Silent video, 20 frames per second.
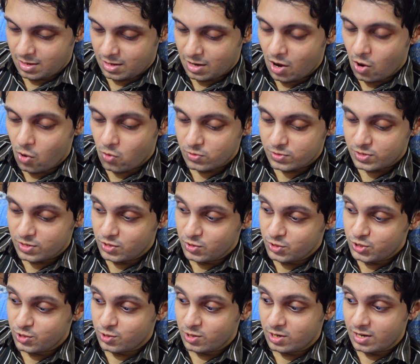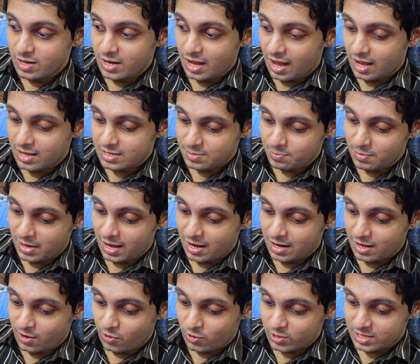Oh, you shouldn't ask me
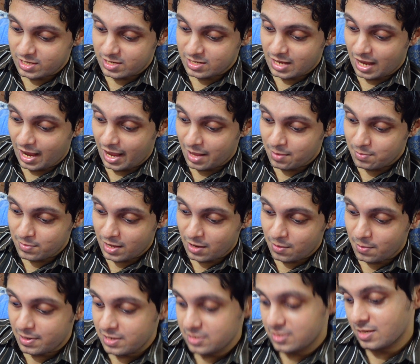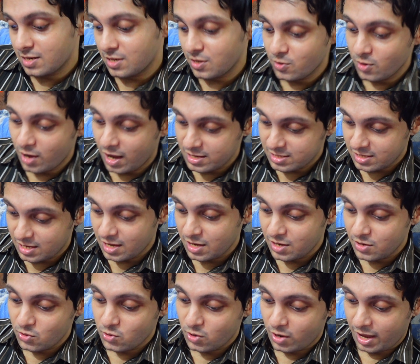any questions. I am the person you asking
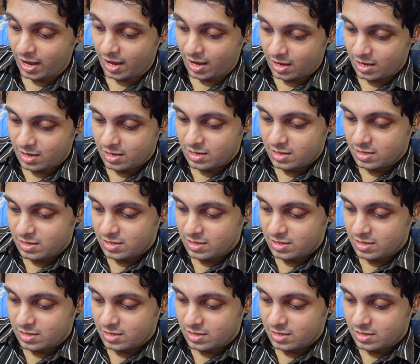you, okay?